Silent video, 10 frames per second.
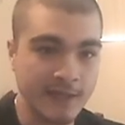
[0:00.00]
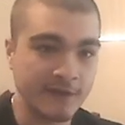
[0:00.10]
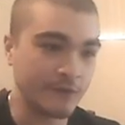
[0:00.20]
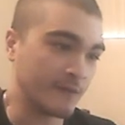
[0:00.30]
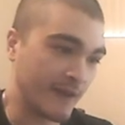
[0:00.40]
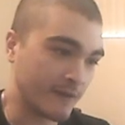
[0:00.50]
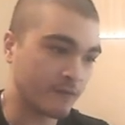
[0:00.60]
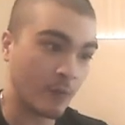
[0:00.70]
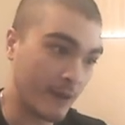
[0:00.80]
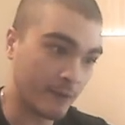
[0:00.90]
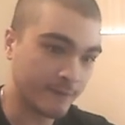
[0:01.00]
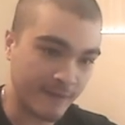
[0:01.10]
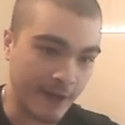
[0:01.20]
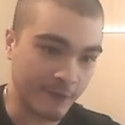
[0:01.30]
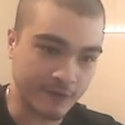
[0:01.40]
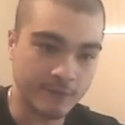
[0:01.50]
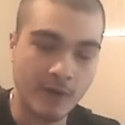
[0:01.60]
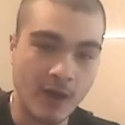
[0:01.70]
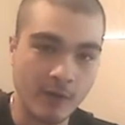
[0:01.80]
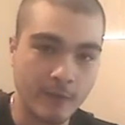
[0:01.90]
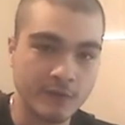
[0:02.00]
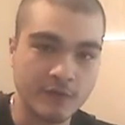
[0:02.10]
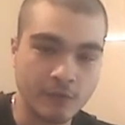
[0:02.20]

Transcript: So instead of 12,000 followers,